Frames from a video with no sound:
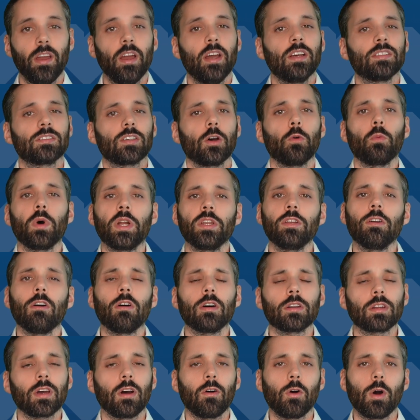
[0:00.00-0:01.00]
So when you're
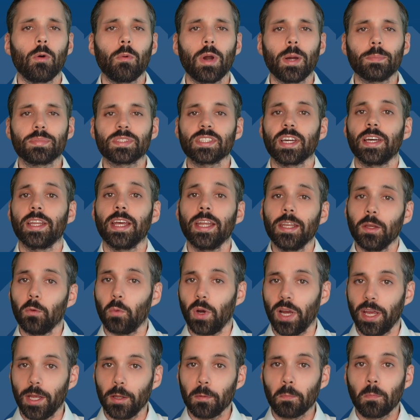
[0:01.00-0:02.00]
on our website
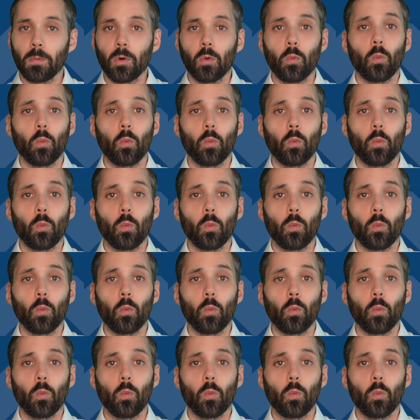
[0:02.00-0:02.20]
anyway,